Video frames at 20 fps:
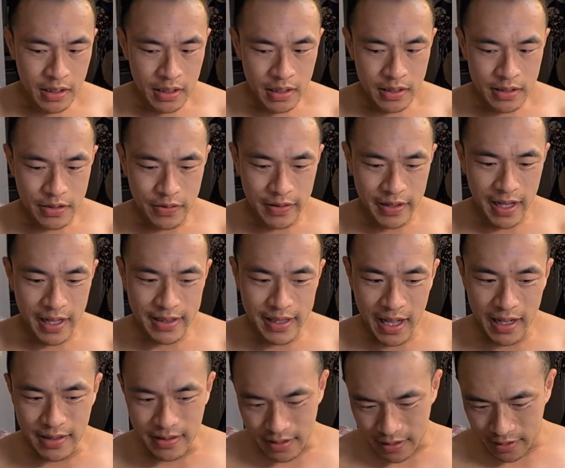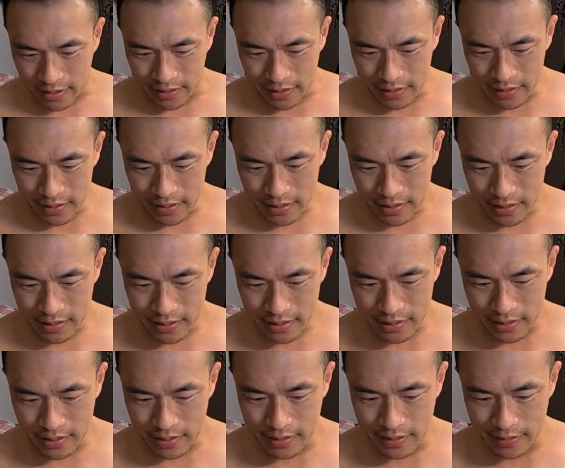so I got that done.
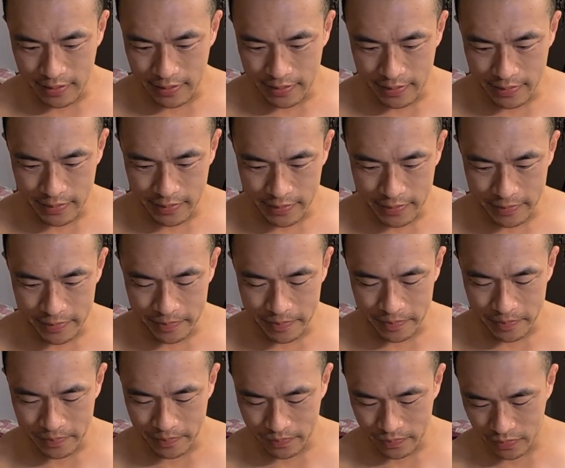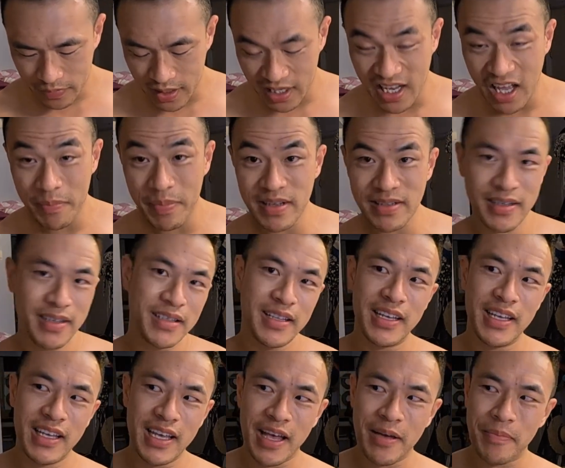And now
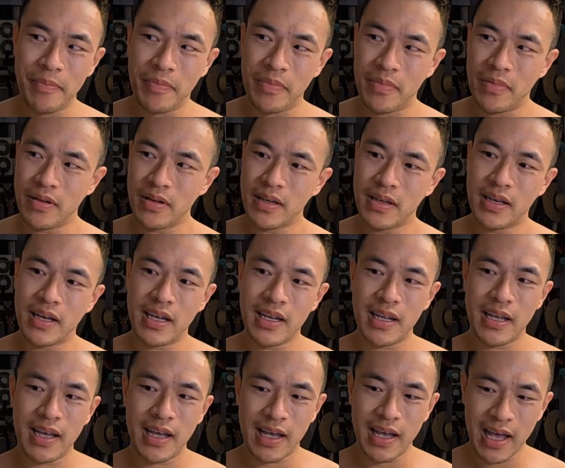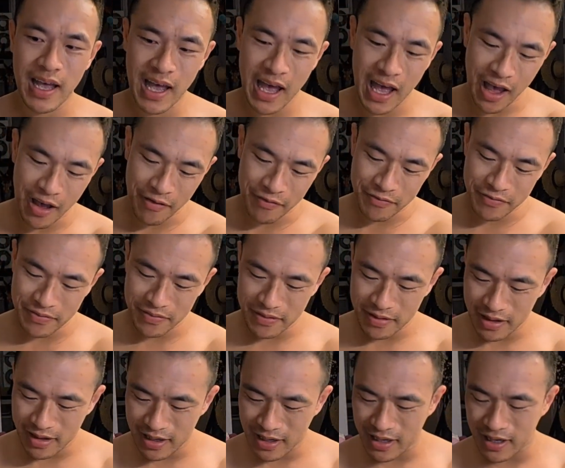basically I'm gonna have
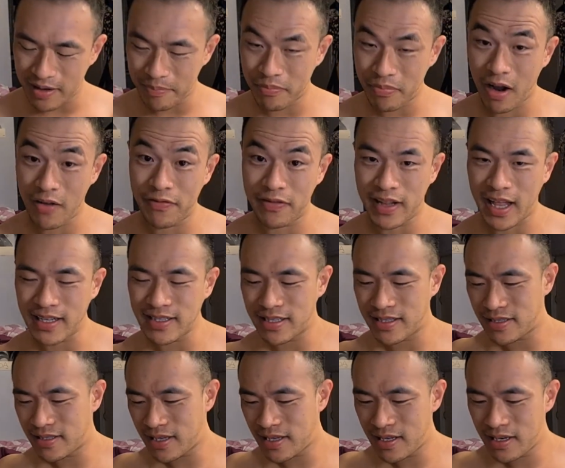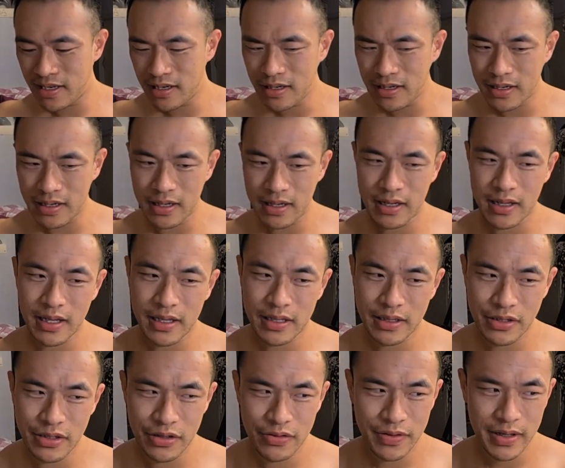prophylaxis done in like
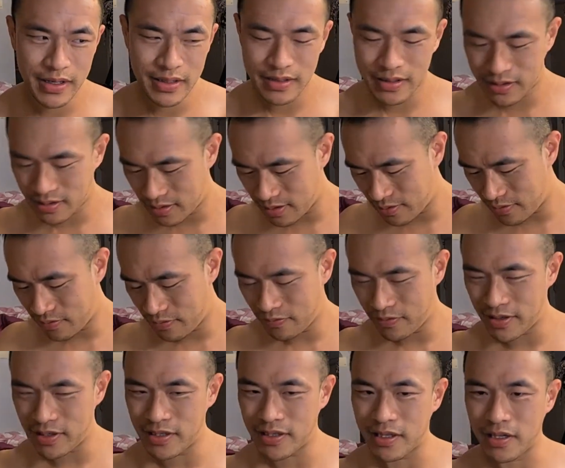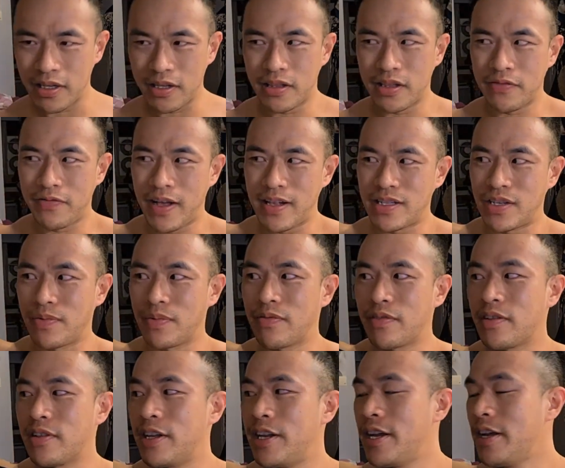2 weeks, which is the fancy word for
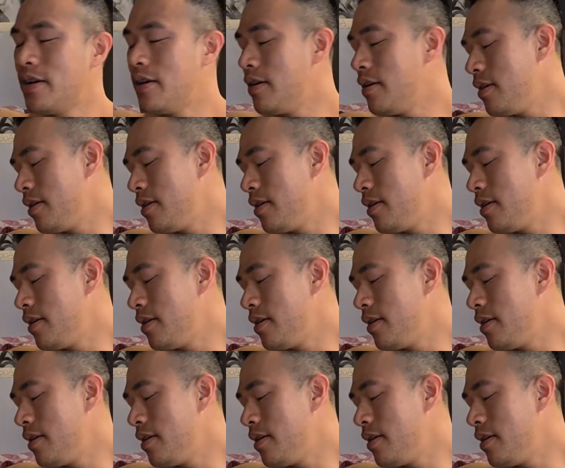cleaning.